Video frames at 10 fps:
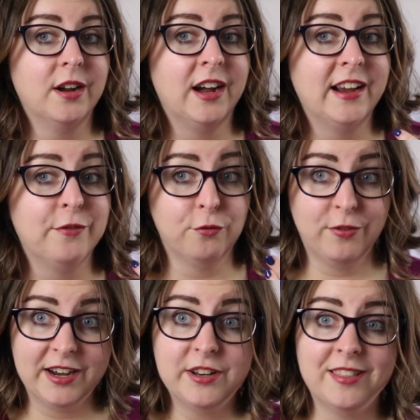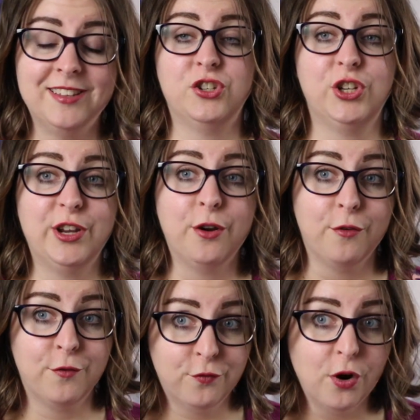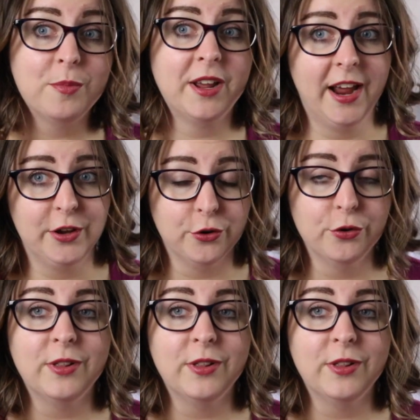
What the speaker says: I have read this year from KU,